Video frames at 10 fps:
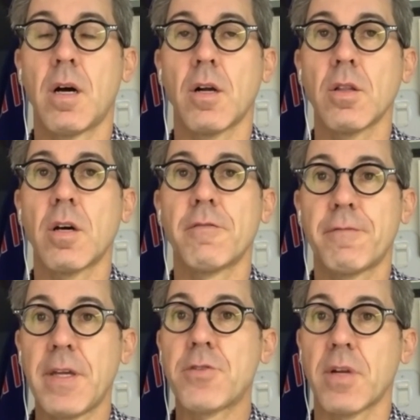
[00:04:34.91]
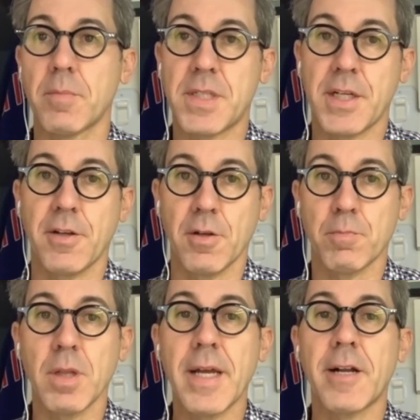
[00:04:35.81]
a glove featuring a
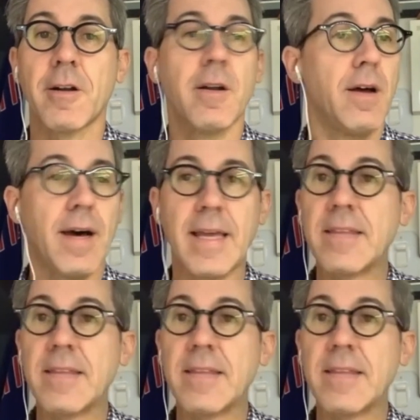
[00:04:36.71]
particular player, I